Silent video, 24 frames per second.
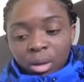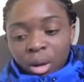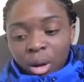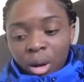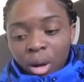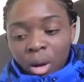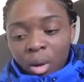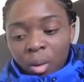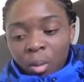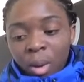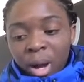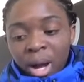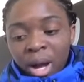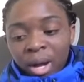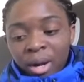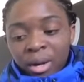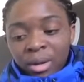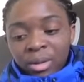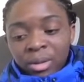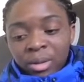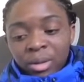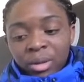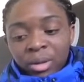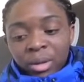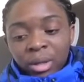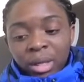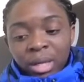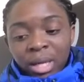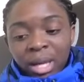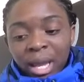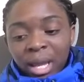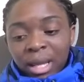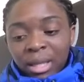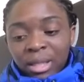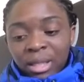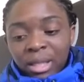All wires are
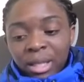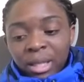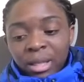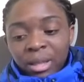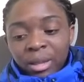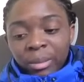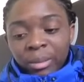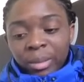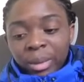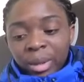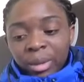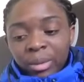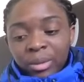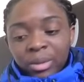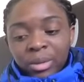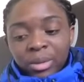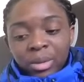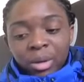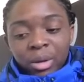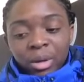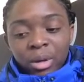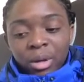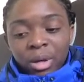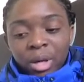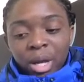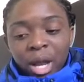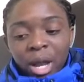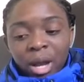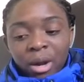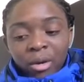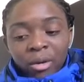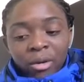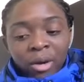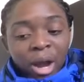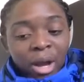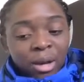connected. The belts are
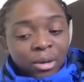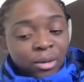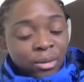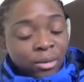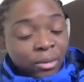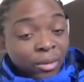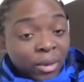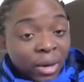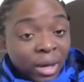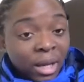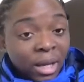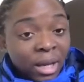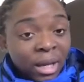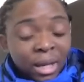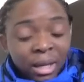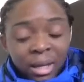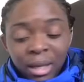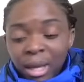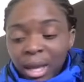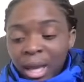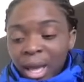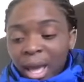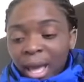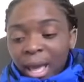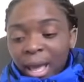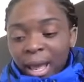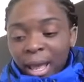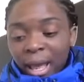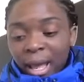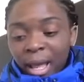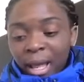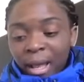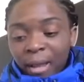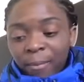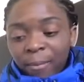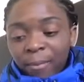not cracked or frayed.
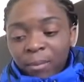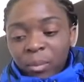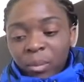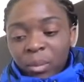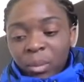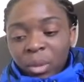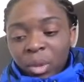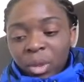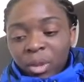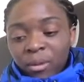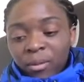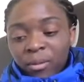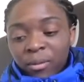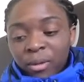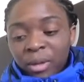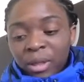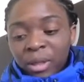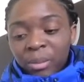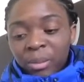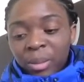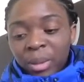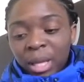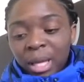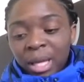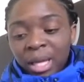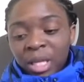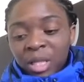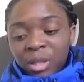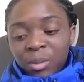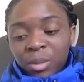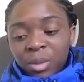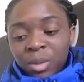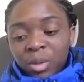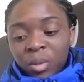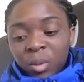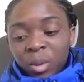And the free play
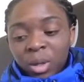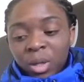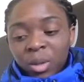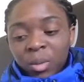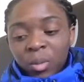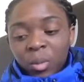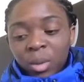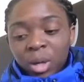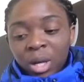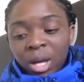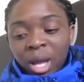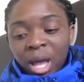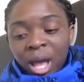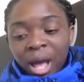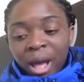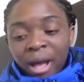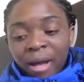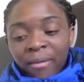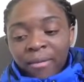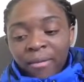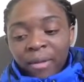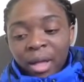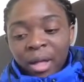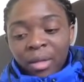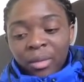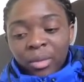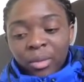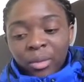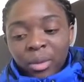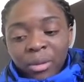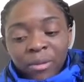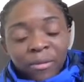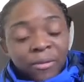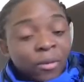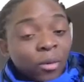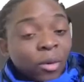is between 1/2 and
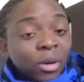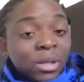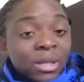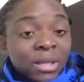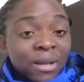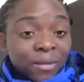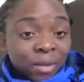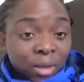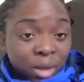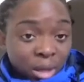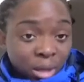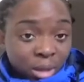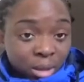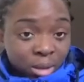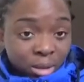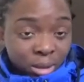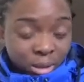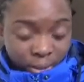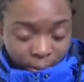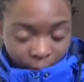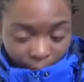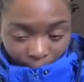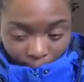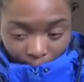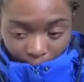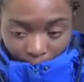3/4 of an inch.